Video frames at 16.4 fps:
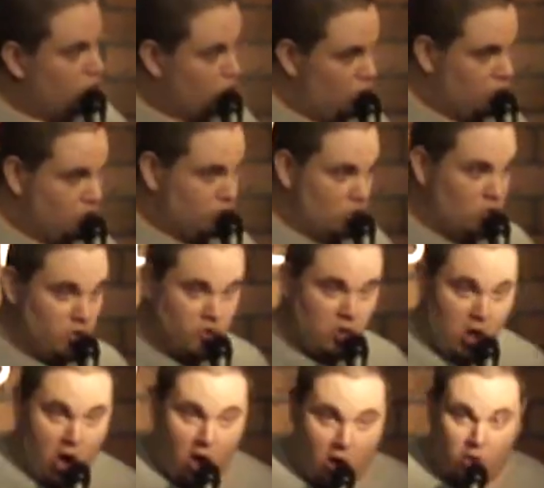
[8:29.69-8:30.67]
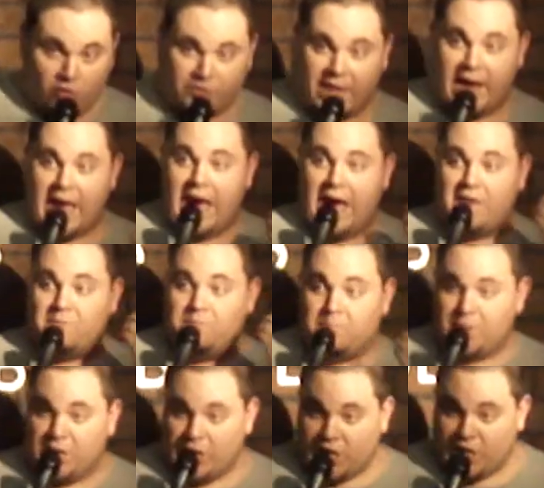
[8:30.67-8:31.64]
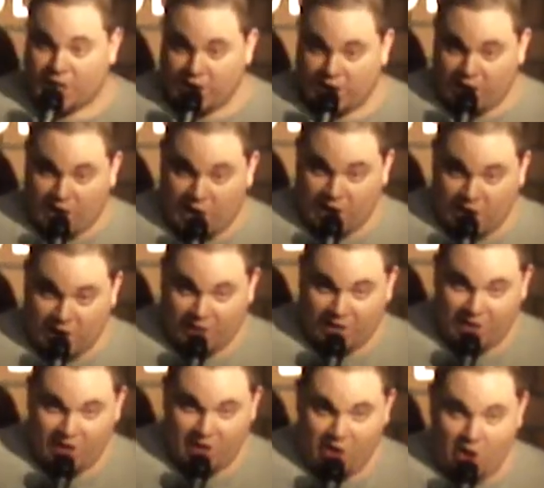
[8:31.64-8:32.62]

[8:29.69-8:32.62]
did you know they have beer here?